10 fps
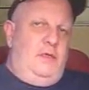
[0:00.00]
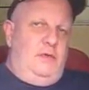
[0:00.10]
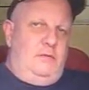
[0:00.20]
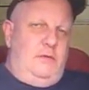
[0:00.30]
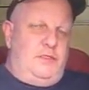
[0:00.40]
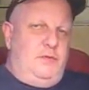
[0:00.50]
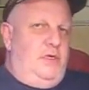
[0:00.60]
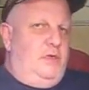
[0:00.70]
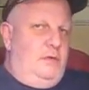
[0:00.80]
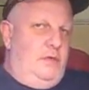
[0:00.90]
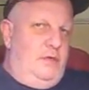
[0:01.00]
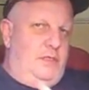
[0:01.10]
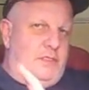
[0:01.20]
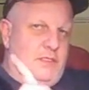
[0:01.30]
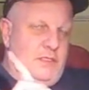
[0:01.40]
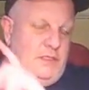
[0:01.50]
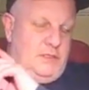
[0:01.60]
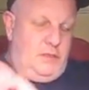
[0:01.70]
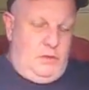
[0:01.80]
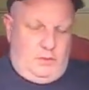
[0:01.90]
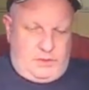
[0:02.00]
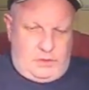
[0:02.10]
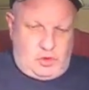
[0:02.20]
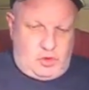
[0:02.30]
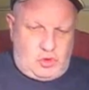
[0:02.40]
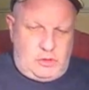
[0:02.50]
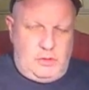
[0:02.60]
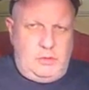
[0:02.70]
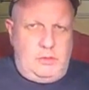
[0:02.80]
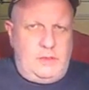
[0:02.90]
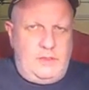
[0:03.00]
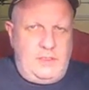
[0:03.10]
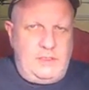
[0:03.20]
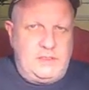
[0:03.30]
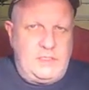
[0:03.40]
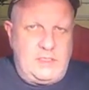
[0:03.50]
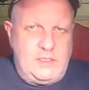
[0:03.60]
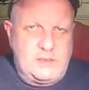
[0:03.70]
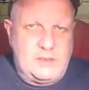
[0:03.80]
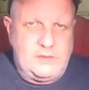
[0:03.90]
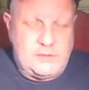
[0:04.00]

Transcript: Whereas we know that is not true these days.